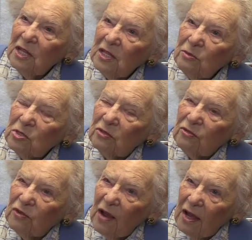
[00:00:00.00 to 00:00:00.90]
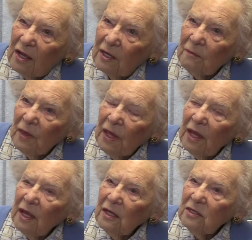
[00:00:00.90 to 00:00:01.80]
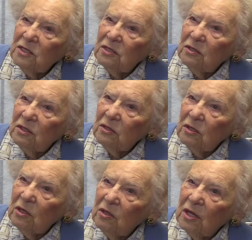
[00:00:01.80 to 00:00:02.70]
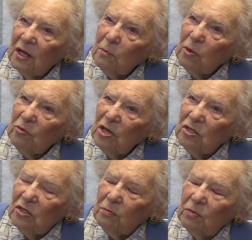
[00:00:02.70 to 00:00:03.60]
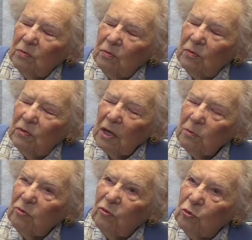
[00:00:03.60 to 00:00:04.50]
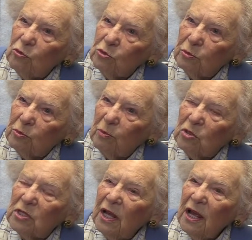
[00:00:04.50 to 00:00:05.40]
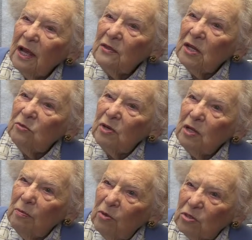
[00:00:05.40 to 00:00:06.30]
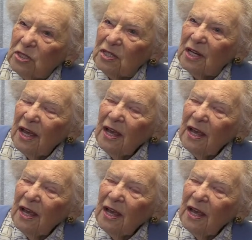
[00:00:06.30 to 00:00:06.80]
then there was a fire, and the upper floors was built, and they rebuilt it.